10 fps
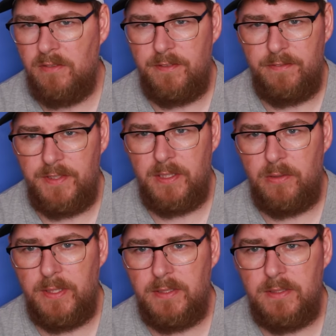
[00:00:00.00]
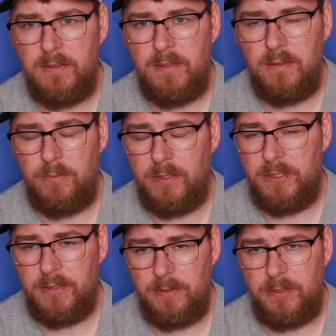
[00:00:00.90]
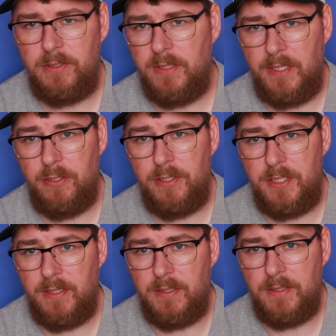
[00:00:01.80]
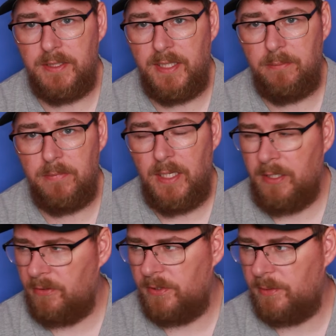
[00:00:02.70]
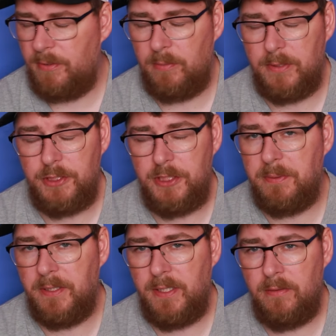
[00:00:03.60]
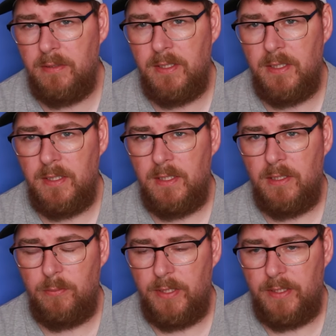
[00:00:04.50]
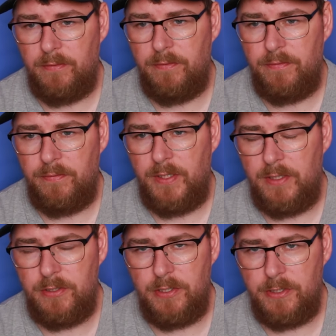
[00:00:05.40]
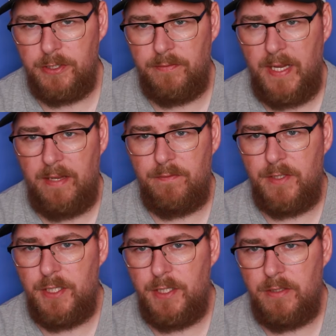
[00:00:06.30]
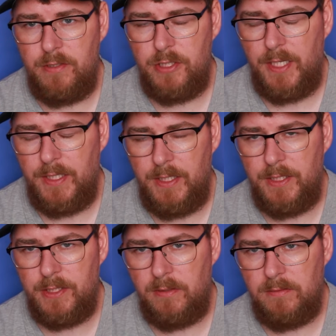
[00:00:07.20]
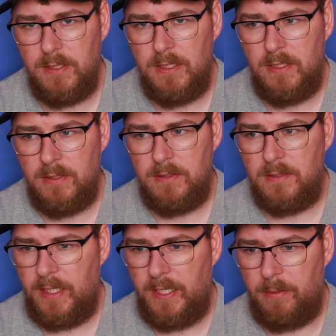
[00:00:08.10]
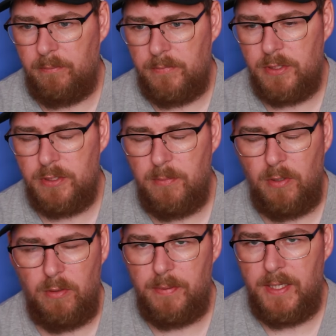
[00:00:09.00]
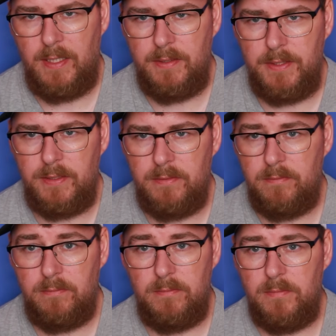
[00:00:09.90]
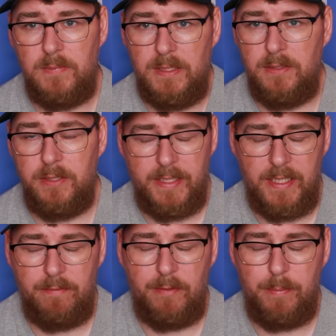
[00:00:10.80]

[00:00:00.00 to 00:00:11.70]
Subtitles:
15 quid, which was a good deal at the time. I know they're probably cheaper now with the insurge of every Chinese small brand that you can never